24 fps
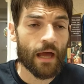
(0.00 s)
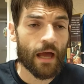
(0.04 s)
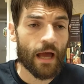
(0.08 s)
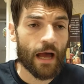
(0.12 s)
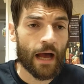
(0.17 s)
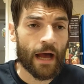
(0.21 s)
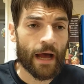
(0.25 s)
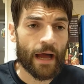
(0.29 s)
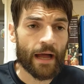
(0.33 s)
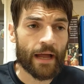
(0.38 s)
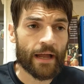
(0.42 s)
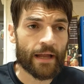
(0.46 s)

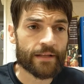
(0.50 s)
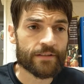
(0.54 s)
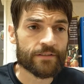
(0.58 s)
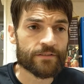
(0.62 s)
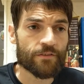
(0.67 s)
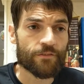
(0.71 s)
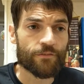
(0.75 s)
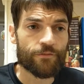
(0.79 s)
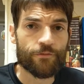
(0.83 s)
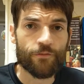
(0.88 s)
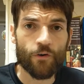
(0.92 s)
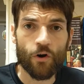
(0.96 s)

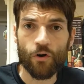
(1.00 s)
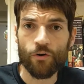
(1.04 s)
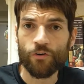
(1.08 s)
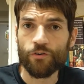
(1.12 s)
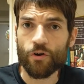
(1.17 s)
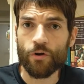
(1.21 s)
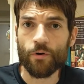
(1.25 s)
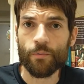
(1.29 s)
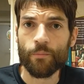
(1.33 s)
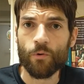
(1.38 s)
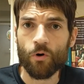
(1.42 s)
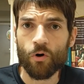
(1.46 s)
And
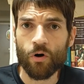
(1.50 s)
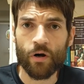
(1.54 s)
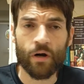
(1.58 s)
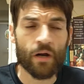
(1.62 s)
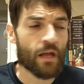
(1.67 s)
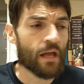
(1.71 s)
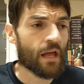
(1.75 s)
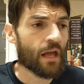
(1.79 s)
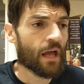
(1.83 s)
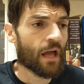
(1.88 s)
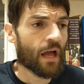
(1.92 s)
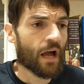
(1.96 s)

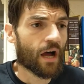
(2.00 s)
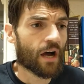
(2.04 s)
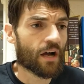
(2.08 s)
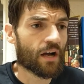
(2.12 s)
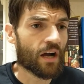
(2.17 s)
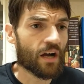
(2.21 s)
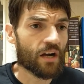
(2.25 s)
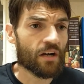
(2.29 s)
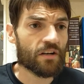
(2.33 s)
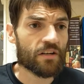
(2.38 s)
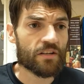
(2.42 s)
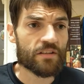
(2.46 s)
furthermore,
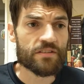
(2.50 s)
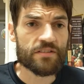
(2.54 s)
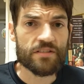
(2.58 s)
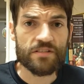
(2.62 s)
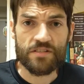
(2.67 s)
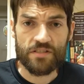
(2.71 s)
Ireland